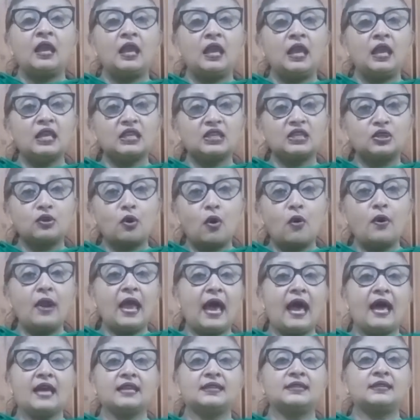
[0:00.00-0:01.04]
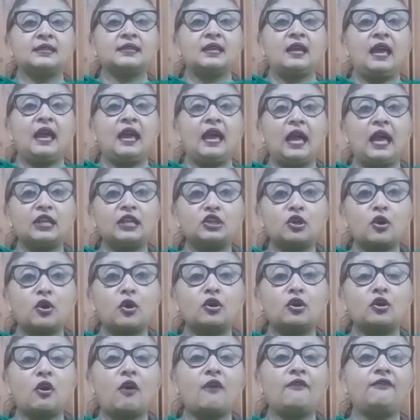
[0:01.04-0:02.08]
is known as
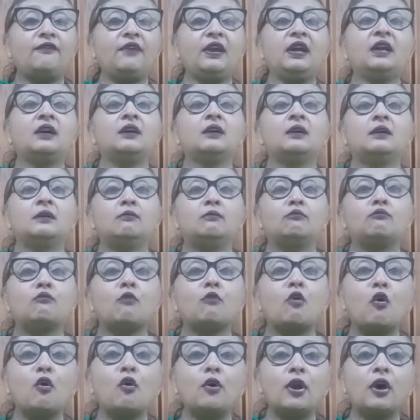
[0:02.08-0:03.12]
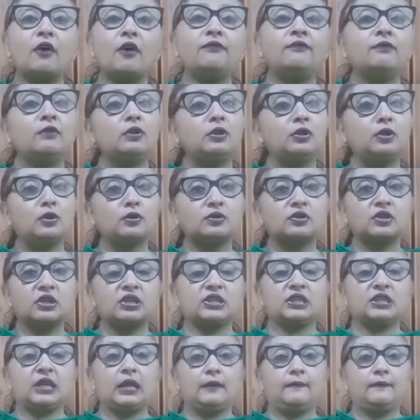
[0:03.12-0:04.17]
heterotrophic mode of
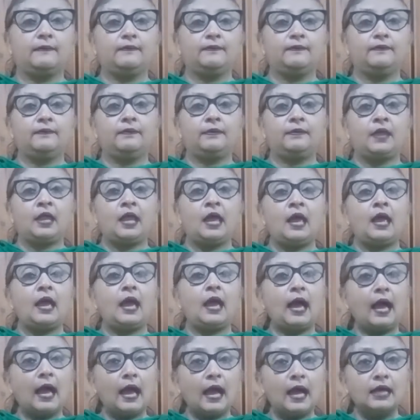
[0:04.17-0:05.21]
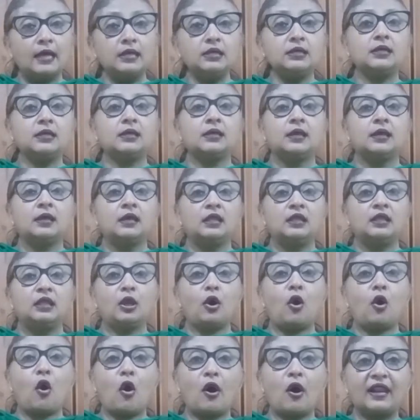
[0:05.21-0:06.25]
nutrition and the
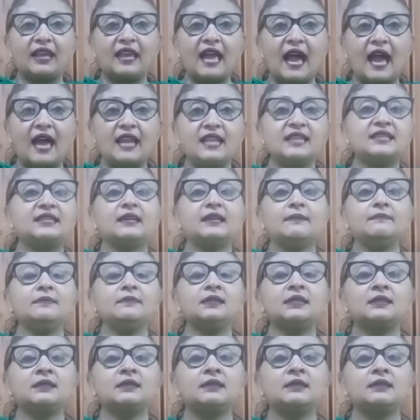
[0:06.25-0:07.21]
organisms